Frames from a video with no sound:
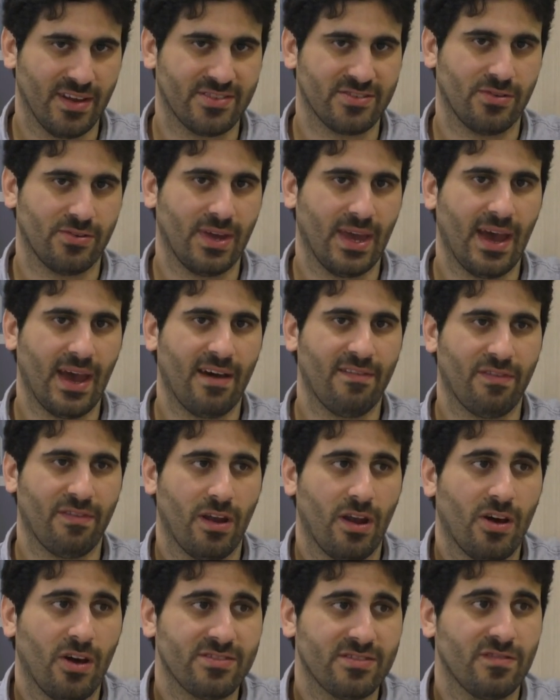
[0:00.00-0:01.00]
So you have a
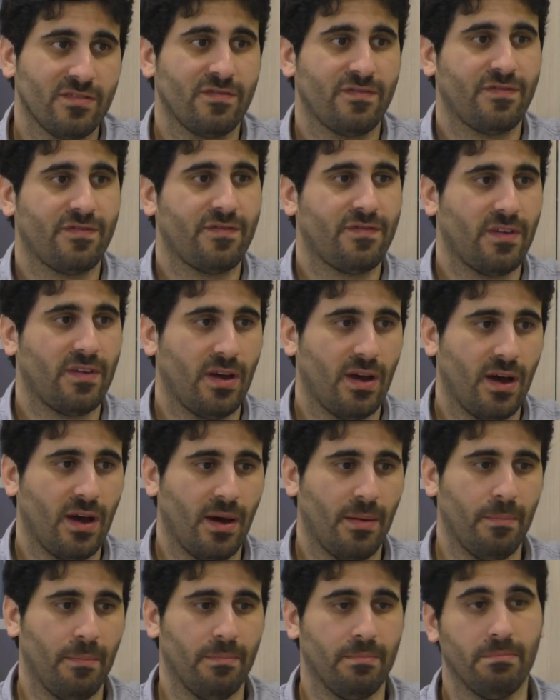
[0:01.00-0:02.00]
lot of
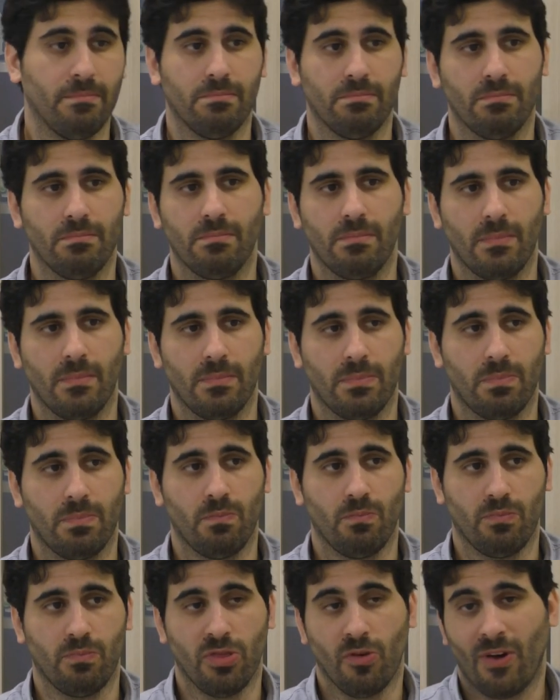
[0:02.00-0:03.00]

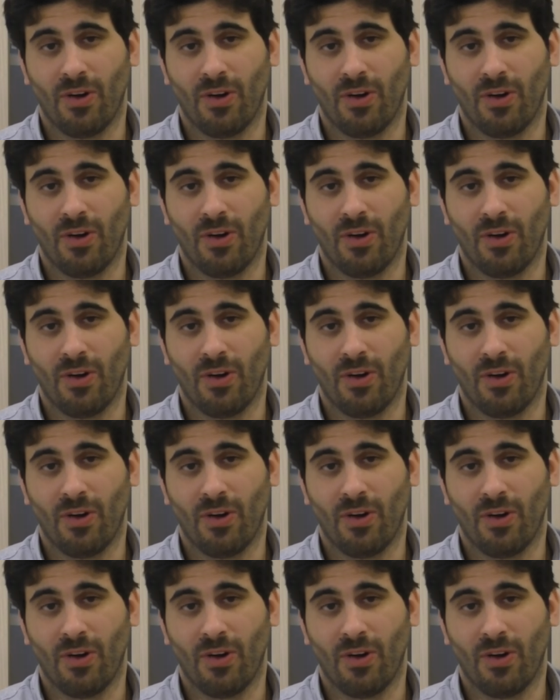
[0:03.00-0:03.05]
the